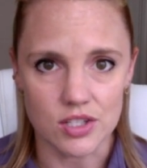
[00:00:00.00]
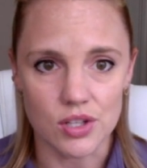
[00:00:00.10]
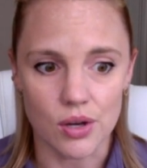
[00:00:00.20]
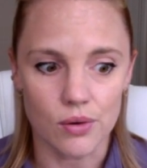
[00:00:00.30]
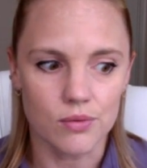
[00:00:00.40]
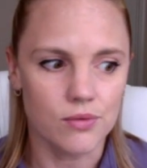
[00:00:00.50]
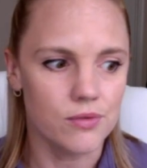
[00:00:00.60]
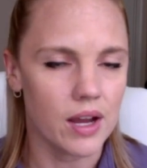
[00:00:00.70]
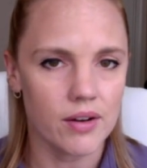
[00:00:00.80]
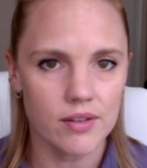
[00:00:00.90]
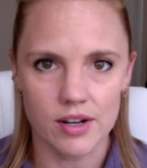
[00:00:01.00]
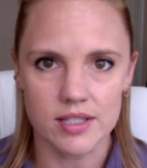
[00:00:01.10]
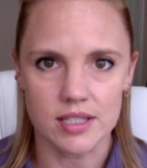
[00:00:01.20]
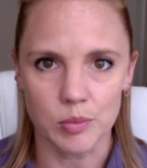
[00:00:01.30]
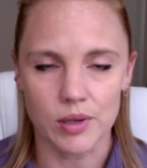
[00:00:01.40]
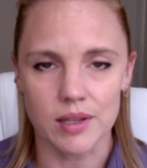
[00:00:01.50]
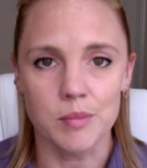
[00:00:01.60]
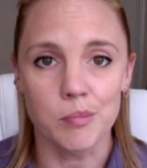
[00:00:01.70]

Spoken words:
So very, very simple, and